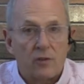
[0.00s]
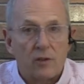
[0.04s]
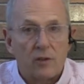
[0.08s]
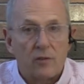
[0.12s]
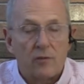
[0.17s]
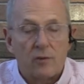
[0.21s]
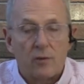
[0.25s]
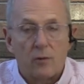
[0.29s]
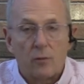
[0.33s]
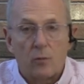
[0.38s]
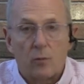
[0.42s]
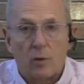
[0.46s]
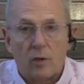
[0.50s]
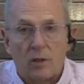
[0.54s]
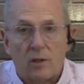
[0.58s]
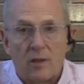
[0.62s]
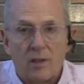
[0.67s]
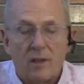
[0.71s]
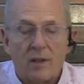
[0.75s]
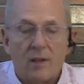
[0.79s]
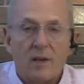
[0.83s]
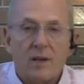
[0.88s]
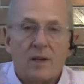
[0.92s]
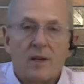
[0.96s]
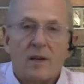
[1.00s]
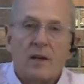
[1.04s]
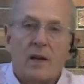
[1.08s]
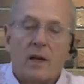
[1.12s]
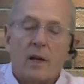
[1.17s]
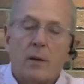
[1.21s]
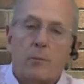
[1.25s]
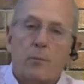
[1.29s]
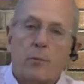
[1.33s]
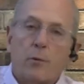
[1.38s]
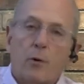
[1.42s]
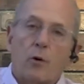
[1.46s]
even with
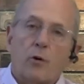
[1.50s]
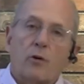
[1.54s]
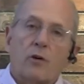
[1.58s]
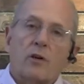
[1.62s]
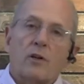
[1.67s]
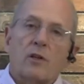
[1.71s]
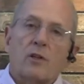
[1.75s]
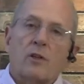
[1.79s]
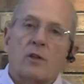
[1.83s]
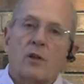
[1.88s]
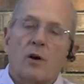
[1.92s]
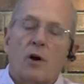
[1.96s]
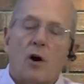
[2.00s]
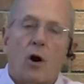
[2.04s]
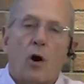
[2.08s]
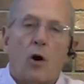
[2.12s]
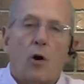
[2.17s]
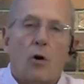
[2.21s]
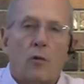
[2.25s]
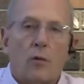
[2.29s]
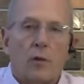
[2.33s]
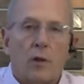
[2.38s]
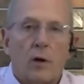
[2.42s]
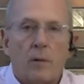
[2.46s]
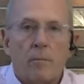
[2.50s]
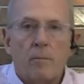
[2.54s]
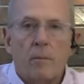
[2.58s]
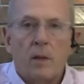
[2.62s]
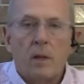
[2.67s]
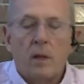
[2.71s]
a broken ulna.